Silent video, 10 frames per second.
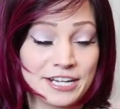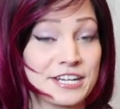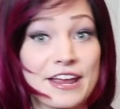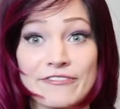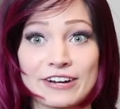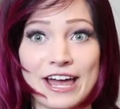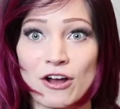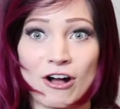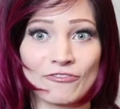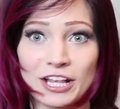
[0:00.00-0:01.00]
I never at
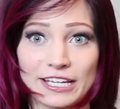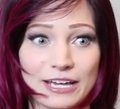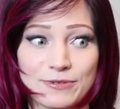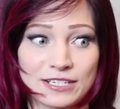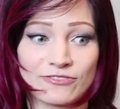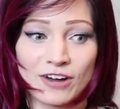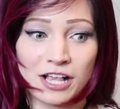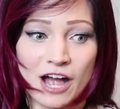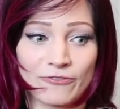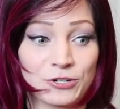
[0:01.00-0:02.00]
all felt like it was gonna
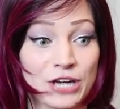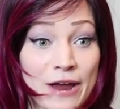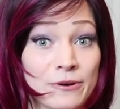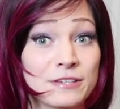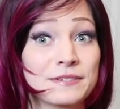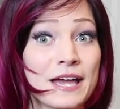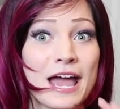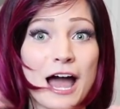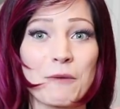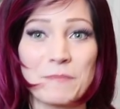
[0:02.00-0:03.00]
fall off, which I was
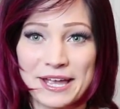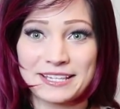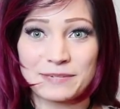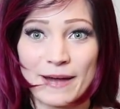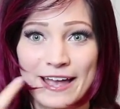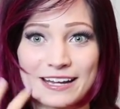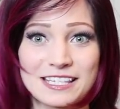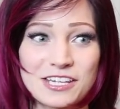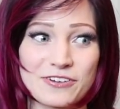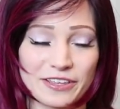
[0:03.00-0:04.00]
amazed by
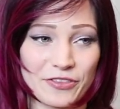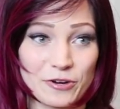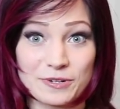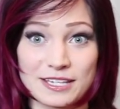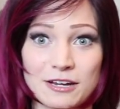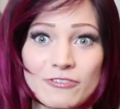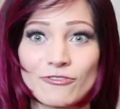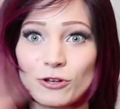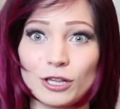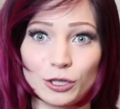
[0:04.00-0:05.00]
considering that there was like
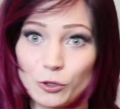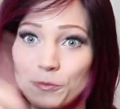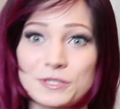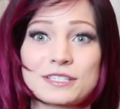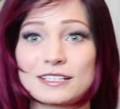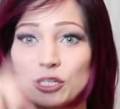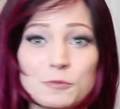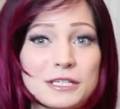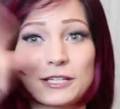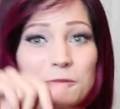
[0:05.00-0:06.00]
full loops,
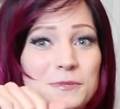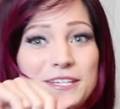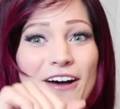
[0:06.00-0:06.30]
loop de loops